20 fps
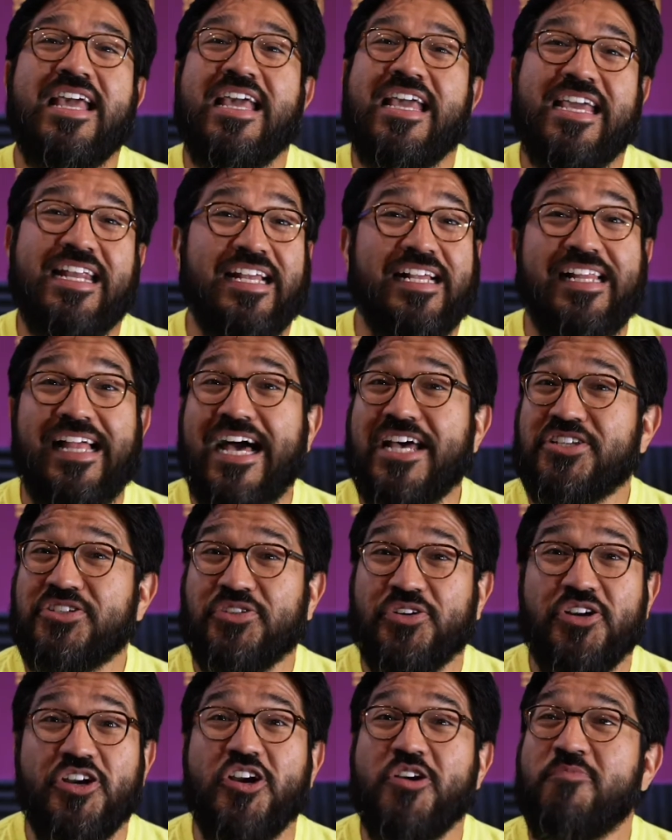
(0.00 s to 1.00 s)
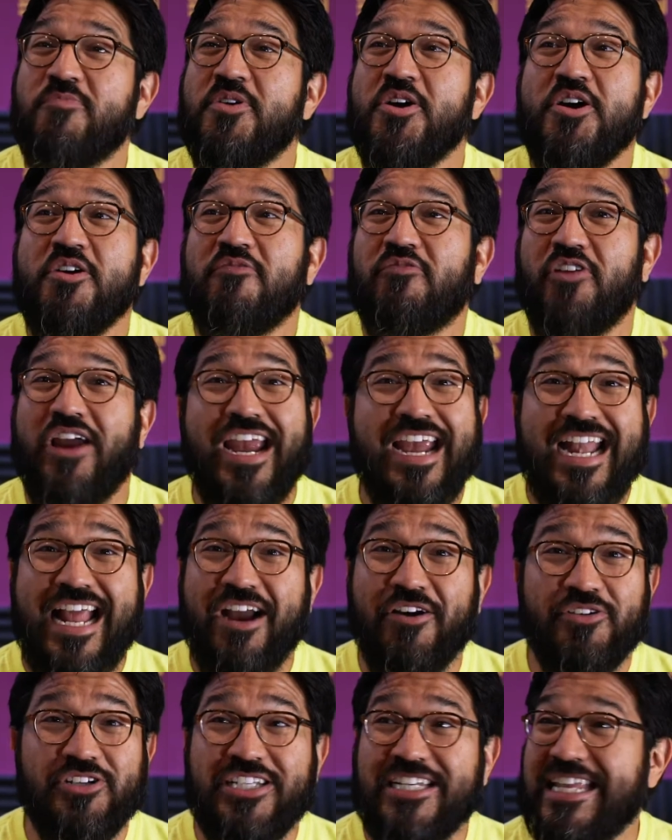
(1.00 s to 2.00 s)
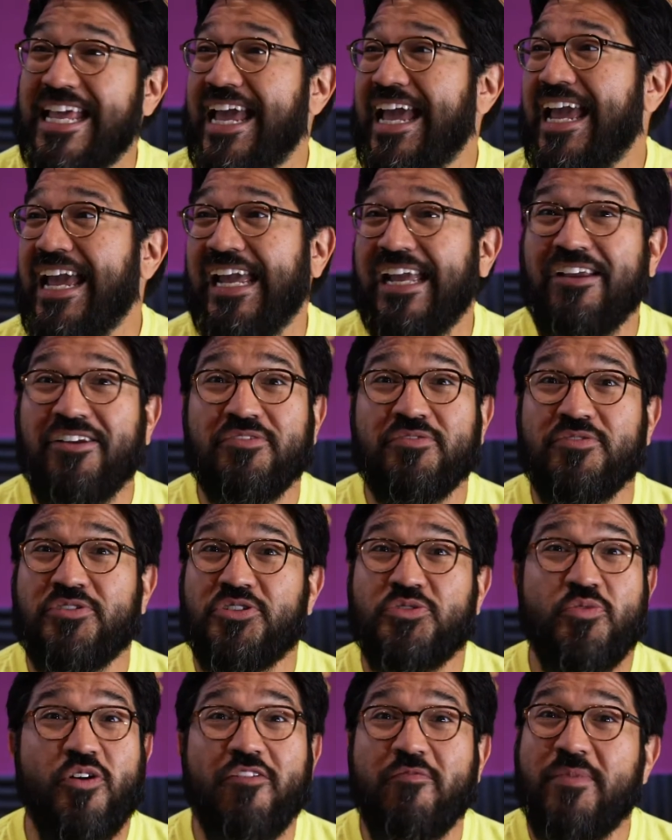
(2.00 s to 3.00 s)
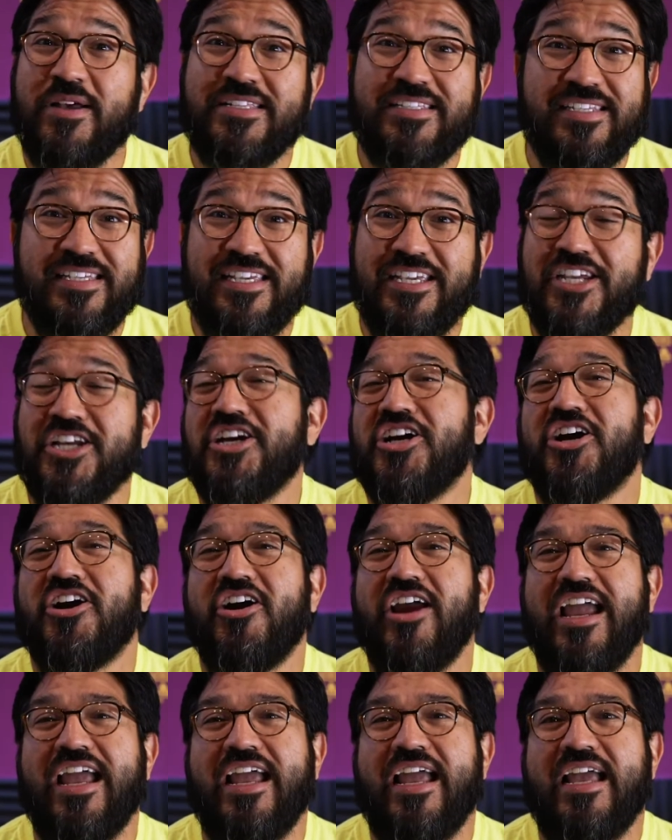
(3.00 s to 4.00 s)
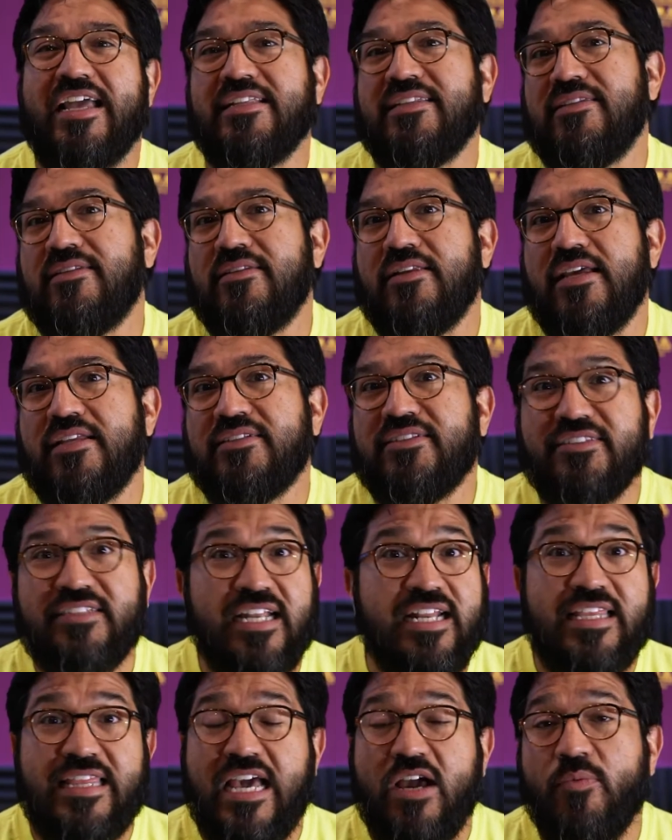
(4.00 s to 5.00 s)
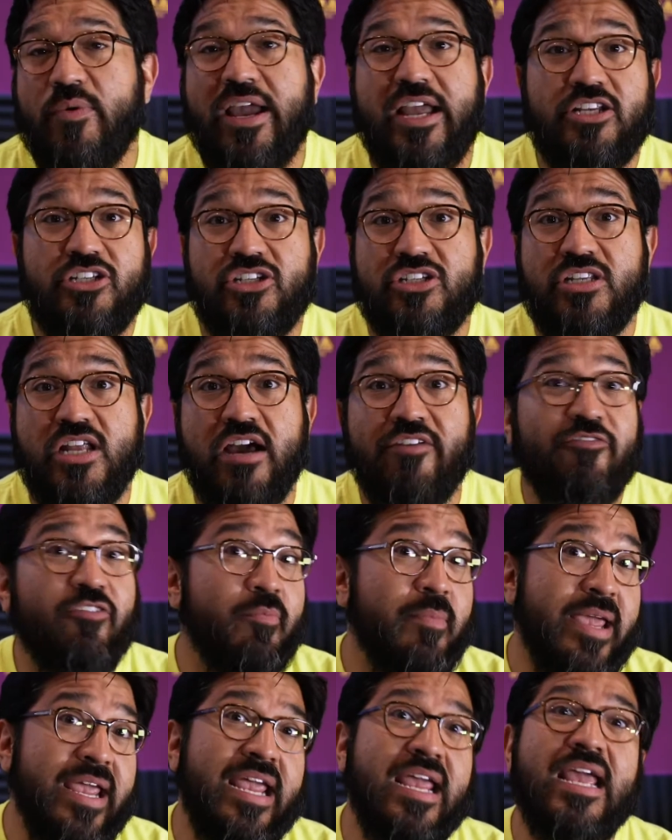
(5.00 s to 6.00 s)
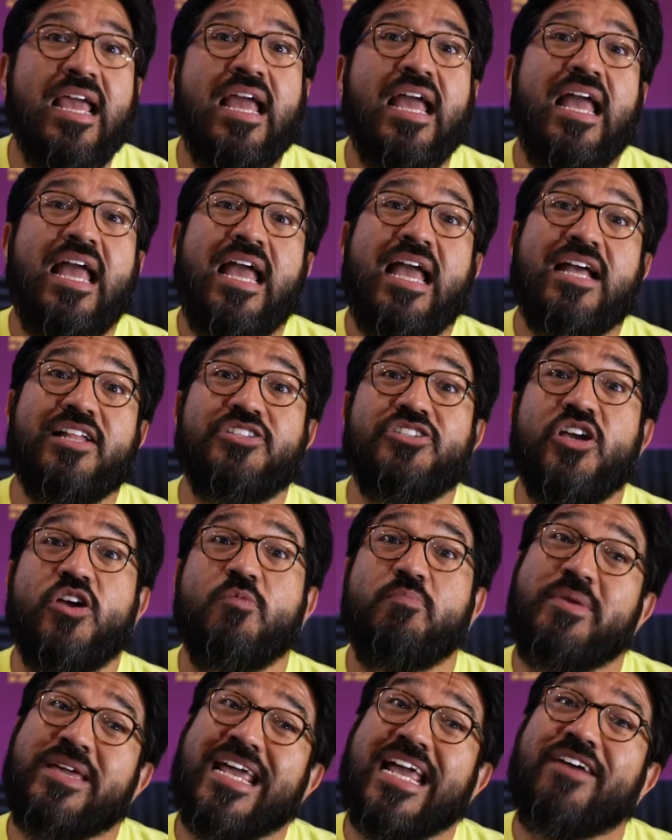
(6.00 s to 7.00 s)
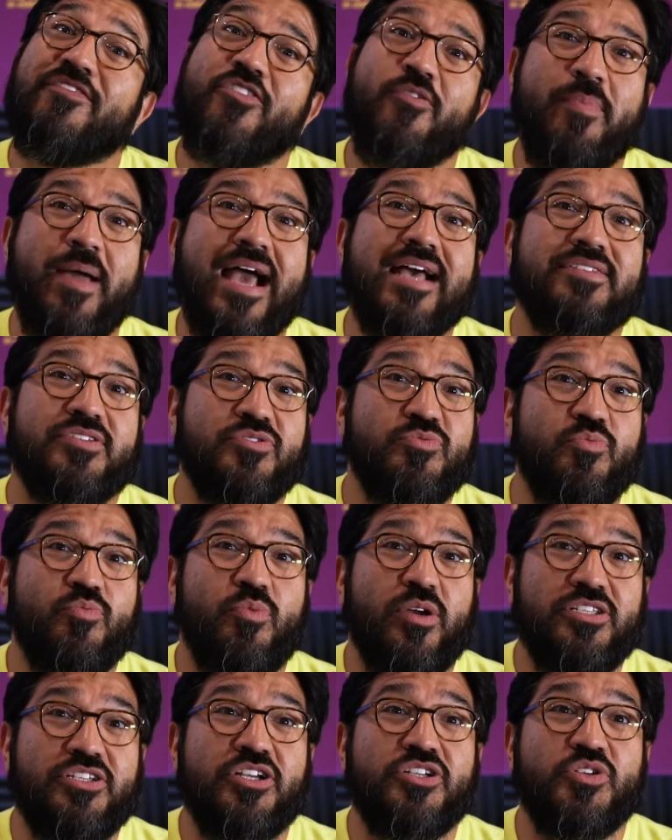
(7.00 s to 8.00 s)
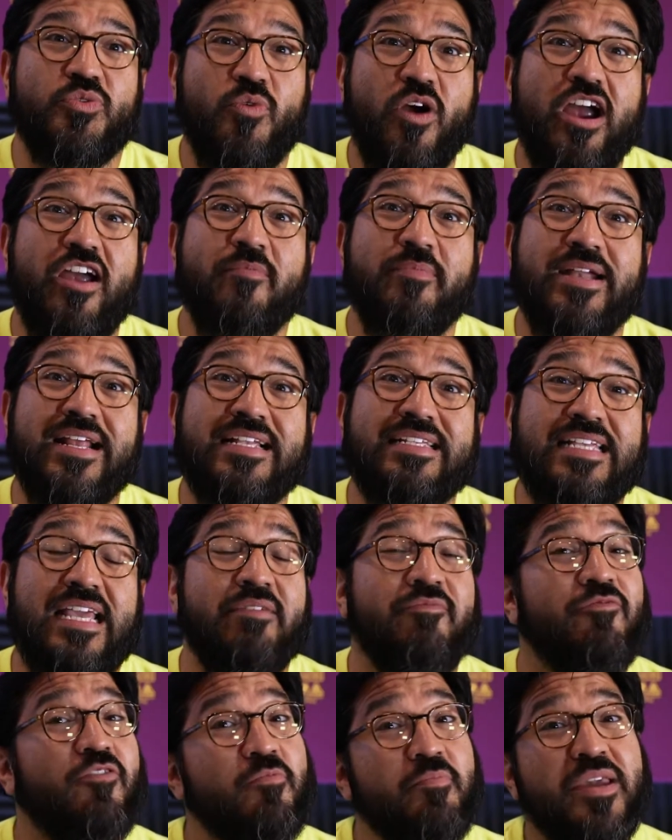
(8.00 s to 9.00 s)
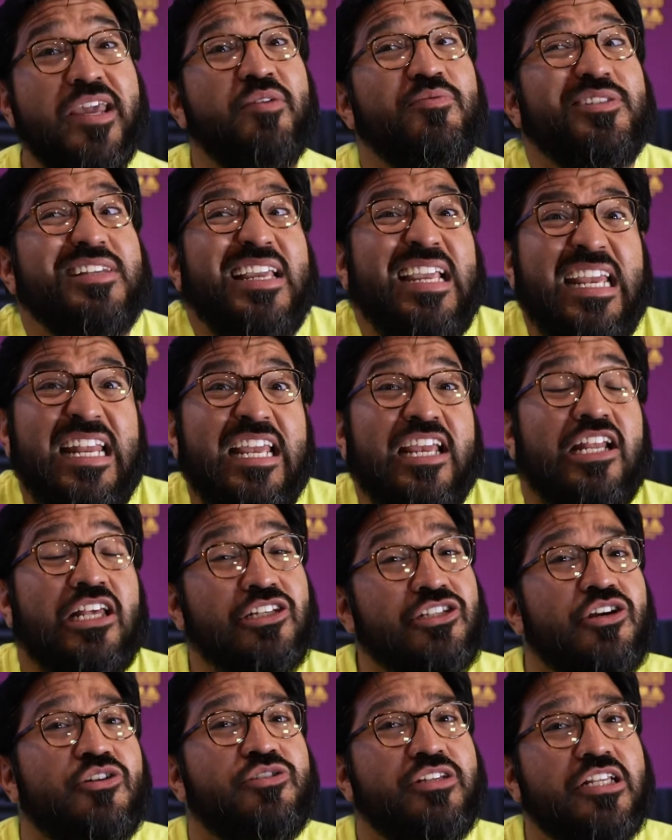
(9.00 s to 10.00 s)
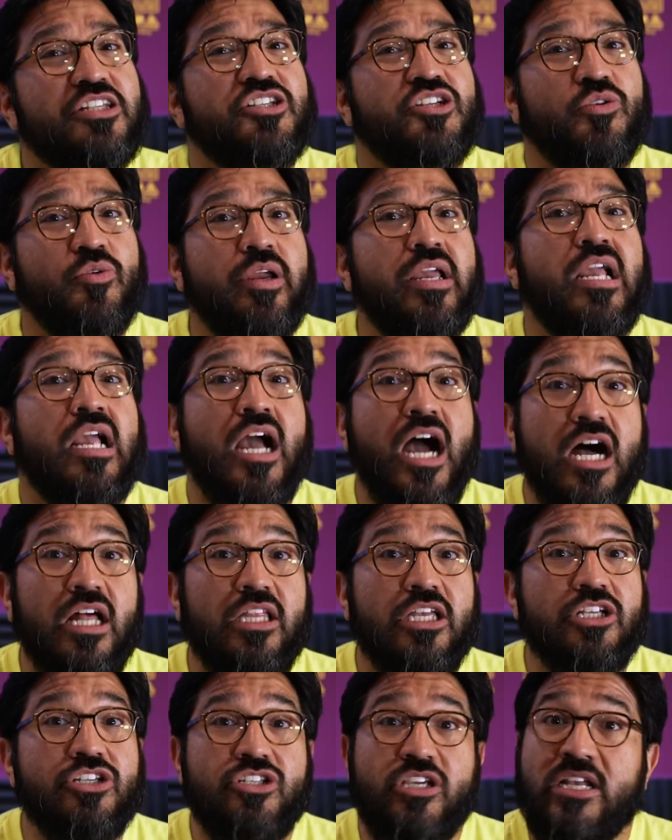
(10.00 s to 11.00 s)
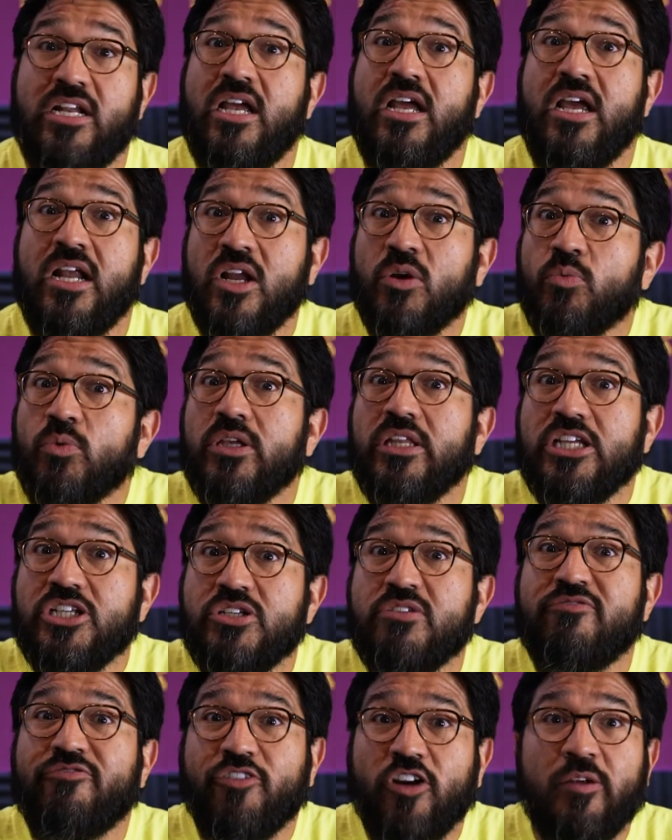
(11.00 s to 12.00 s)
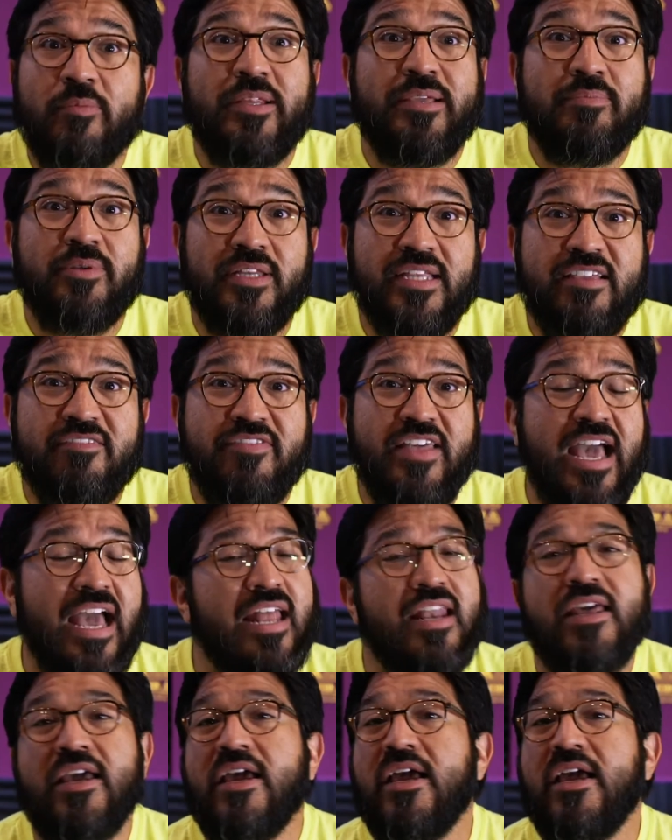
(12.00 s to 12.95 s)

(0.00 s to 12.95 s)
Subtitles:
in a classroom for 8 hours a day, 12 months a year and study that way. It's just not for me. And so being able to pass this residential wireman exam for me was like getting an associate's degree in college. And I really do firmly believe that.